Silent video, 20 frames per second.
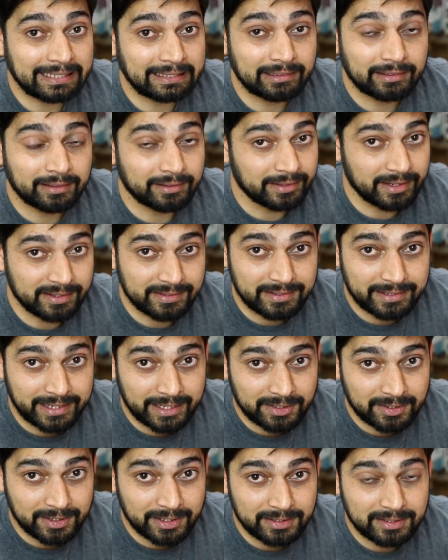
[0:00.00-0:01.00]
in doesn't
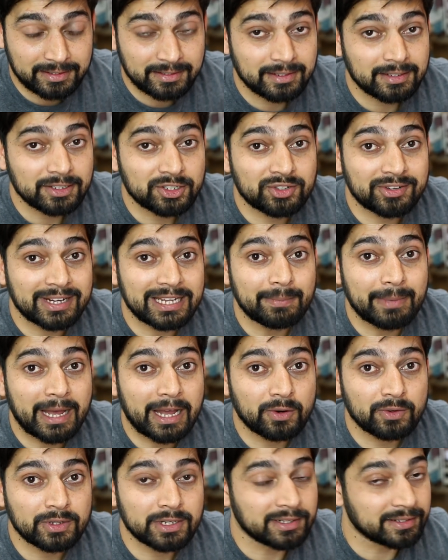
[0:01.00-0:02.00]
exist, stream
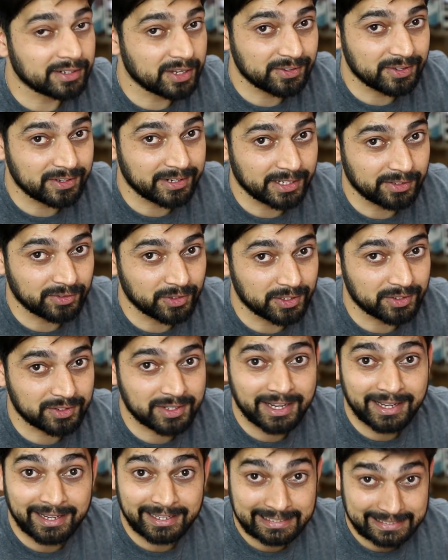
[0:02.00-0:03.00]
out doesn't exist.
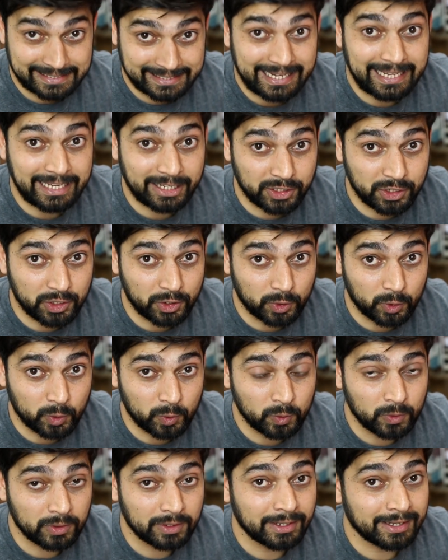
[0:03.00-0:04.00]
Sync
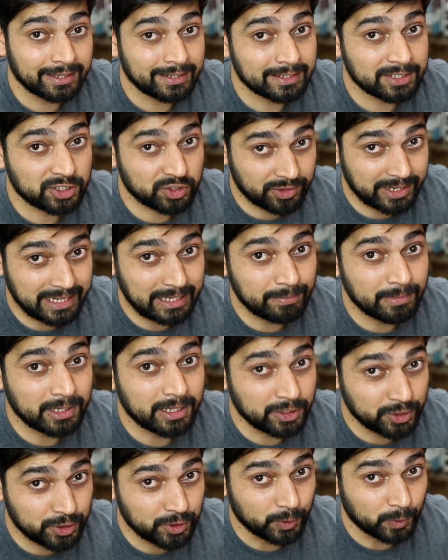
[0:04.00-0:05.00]
do, stream
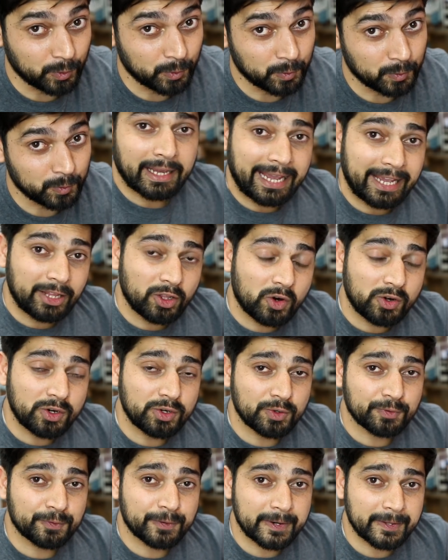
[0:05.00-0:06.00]
do. In order
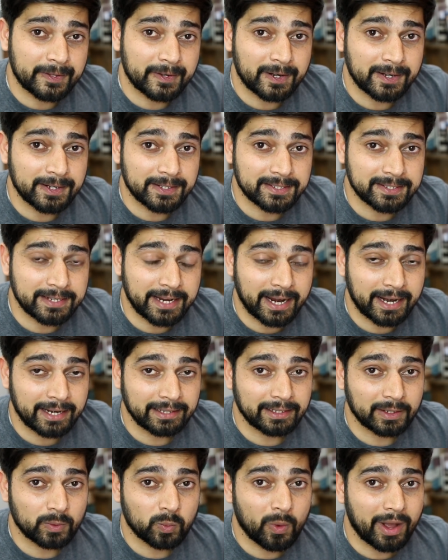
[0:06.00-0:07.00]
to further
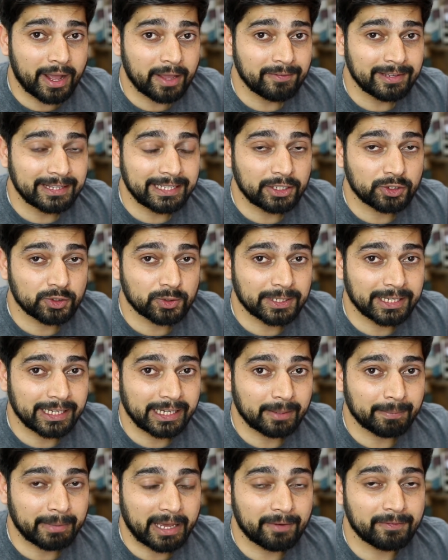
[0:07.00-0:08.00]
understand that why we need to
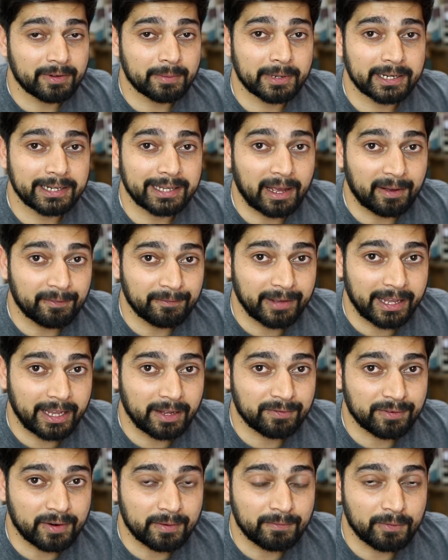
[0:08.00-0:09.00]
keep everybody
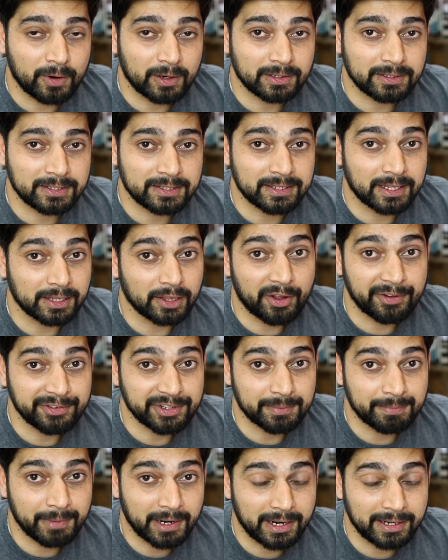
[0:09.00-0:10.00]
away from what's the
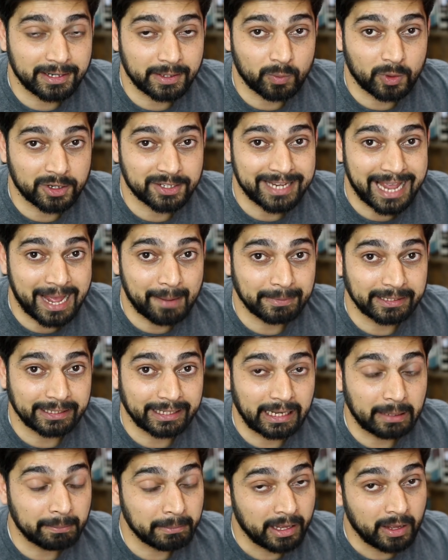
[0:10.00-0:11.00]
logic part and what's
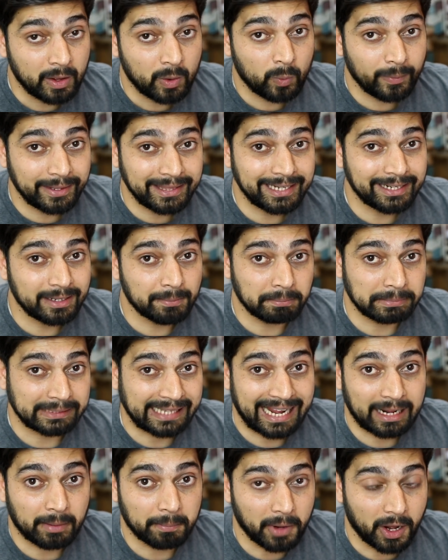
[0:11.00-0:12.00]
happening up, we need a
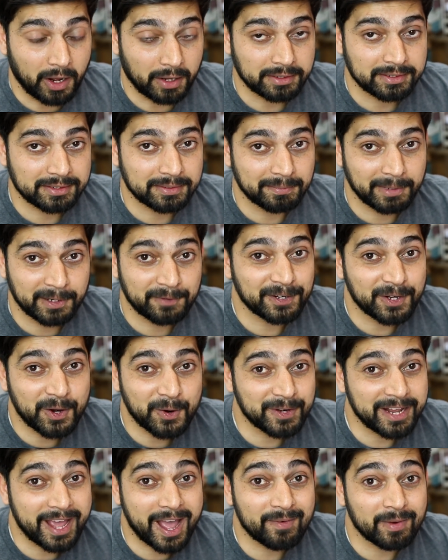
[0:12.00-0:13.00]
black box. But we
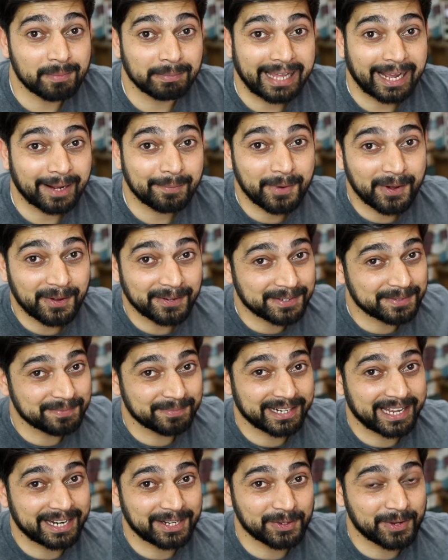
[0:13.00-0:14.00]
don't have a black box,
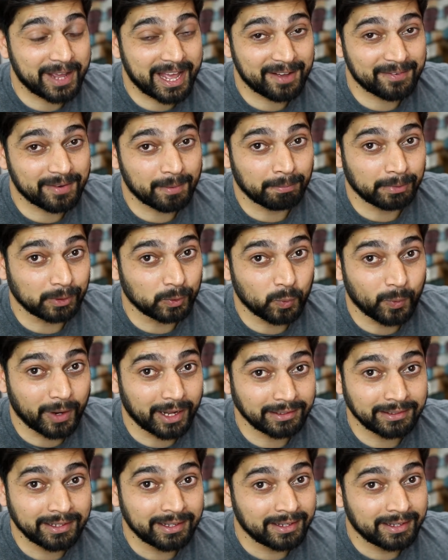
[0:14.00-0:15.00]
but I do have a blue
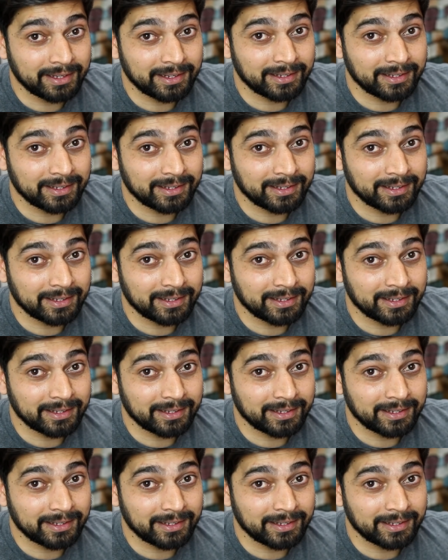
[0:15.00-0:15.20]
one,